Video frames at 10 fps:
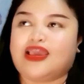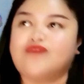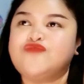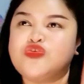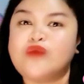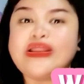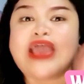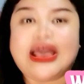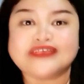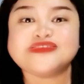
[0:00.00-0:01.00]
If you want to
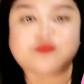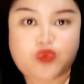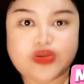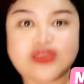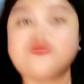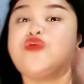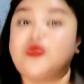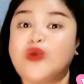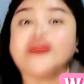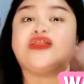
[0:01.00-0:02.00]
ask more, if you
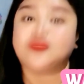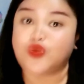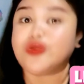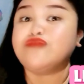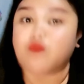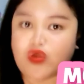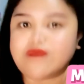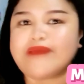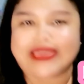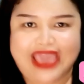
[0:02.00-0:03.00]
want to learn more
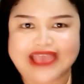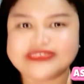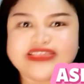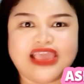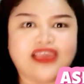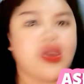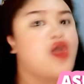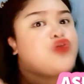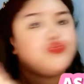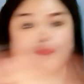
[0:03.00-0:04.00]
by asking,
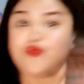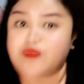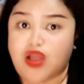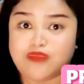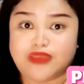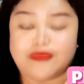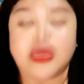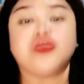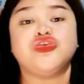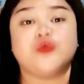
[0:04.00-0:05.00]
no problem.
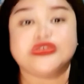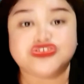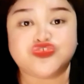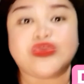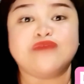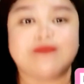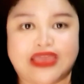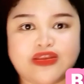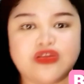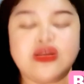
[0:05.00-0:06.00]
You are doing
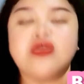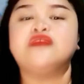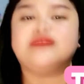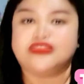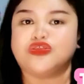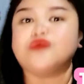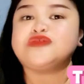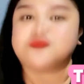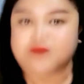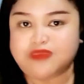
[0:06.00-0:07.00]
better than
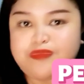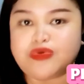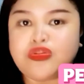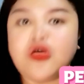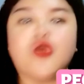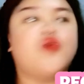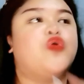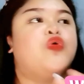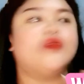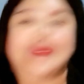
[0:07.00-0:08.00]
those people
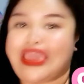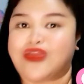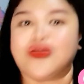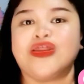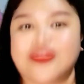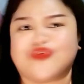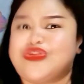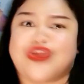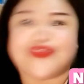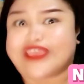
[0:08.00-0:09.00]
who care for
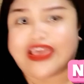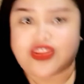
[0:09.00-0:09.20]
nothing at